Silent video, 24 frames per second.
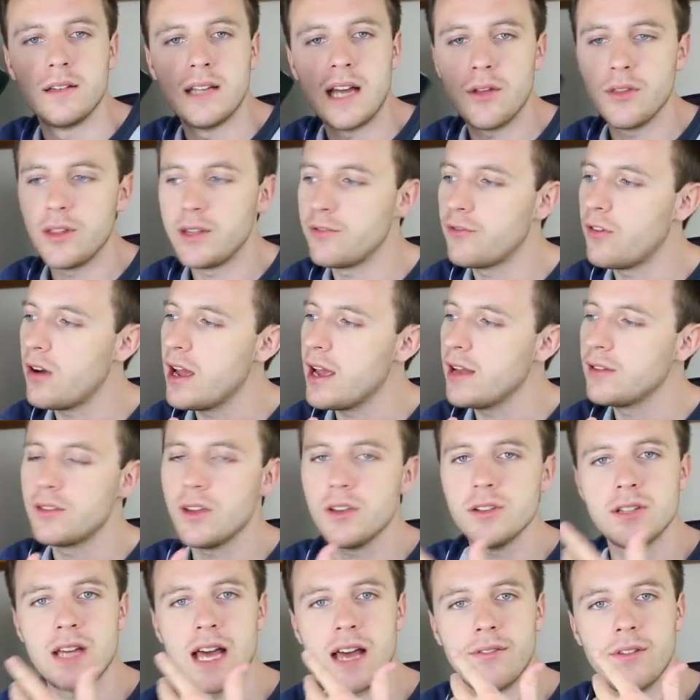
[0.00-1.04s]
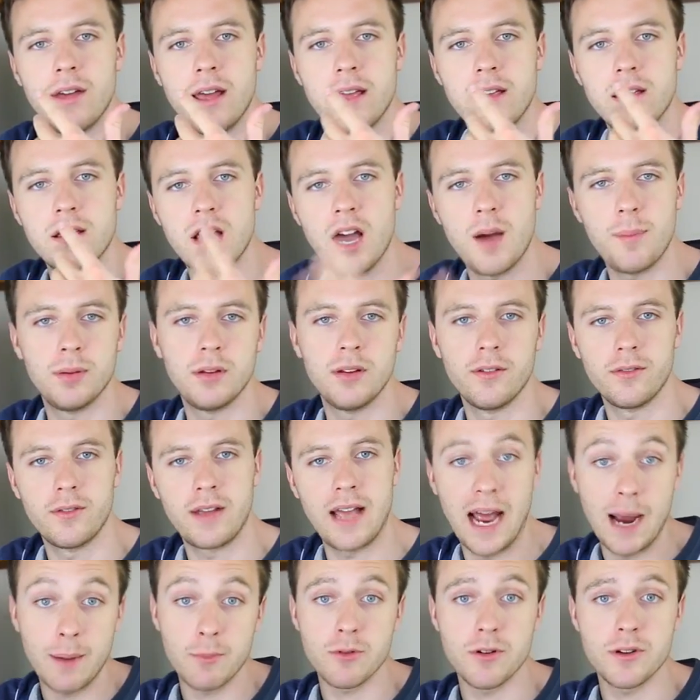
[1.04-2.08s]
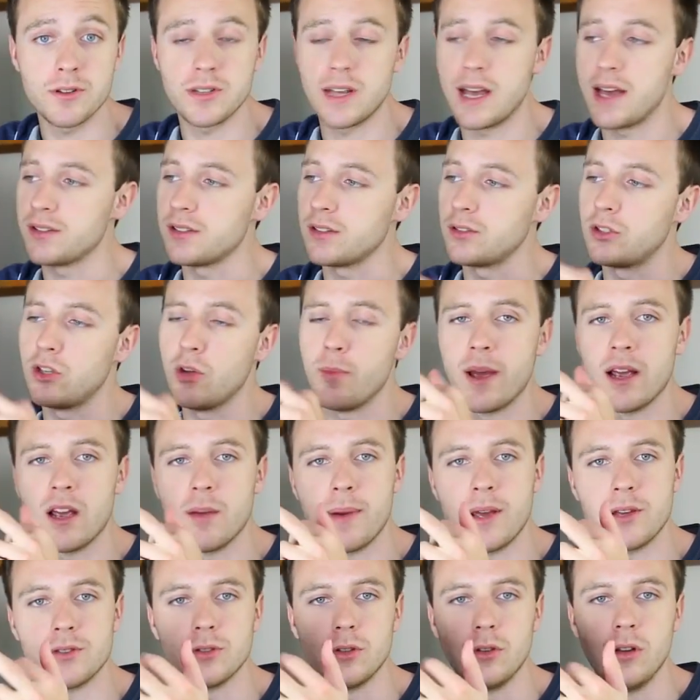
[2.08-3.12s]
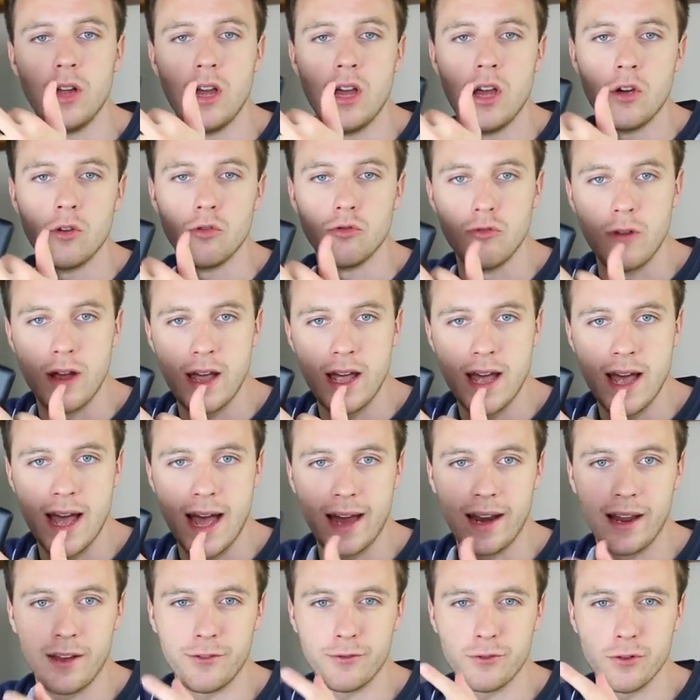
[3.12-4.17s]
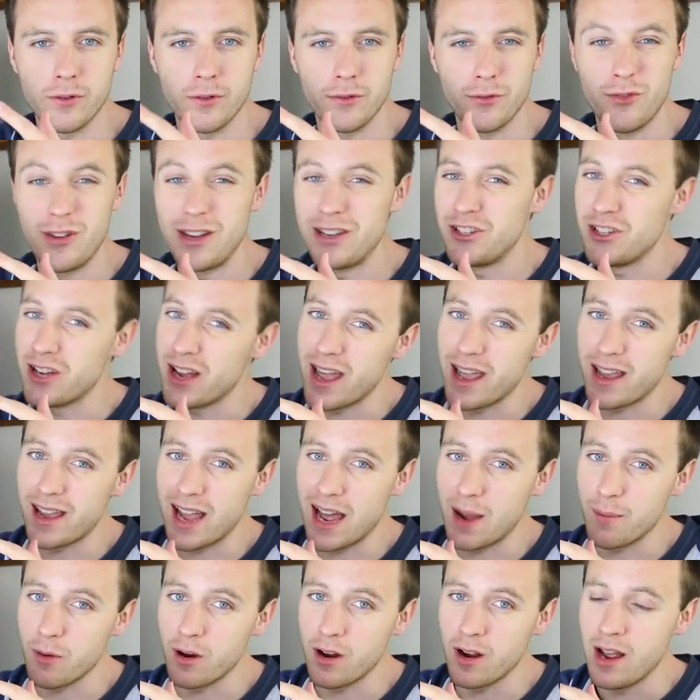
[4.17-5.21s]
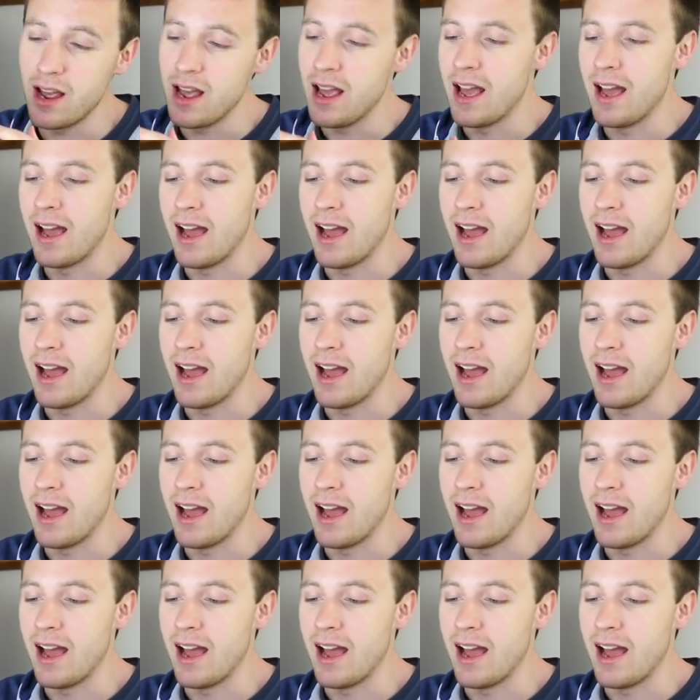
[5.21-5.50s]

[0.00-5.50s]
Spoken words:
Now the Fire does have a couple of cameras. It has a 2 megapixel rear and a front VGA camera.